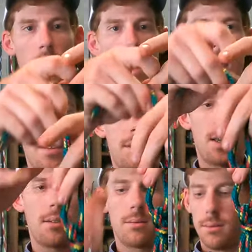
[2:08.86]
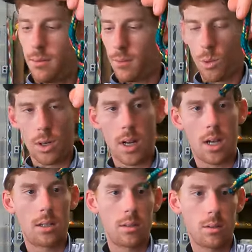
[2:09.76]
and that's it. We're
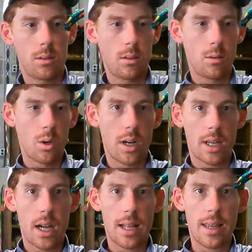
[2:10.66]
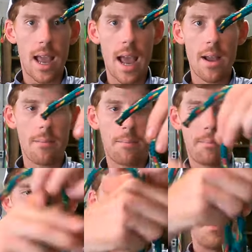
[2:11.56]
done. We're gonna cut that
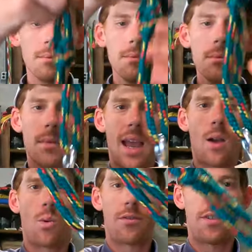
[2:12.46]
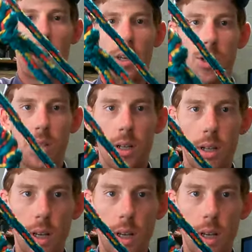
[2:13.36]
and we're finished.